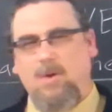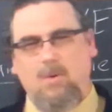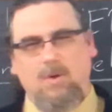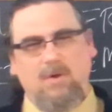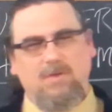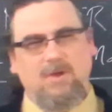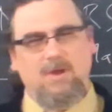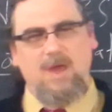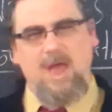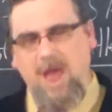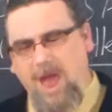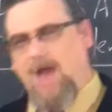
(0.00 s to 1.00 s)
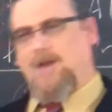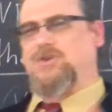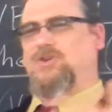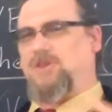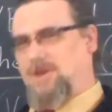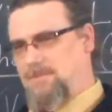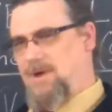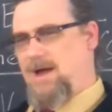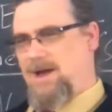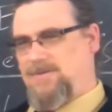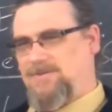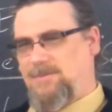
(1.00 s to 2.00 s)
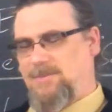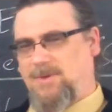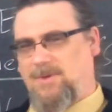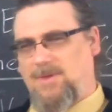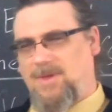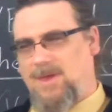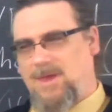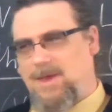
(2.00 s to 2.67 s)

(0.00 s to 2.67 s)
or the actually possible,